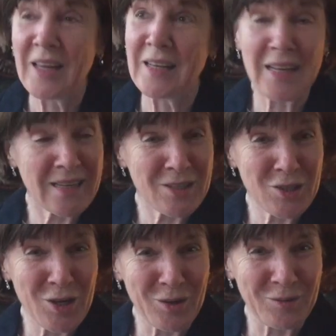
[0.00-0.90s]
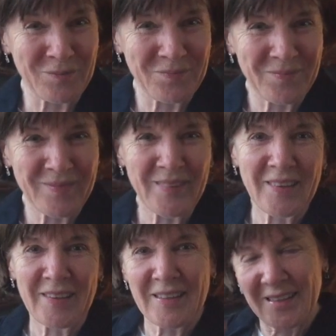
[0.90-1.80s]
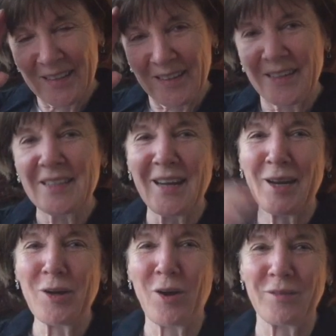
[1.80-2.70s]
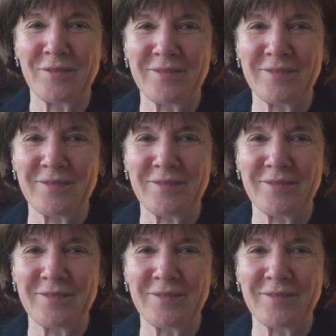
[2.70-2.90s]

Let us know. Signing off.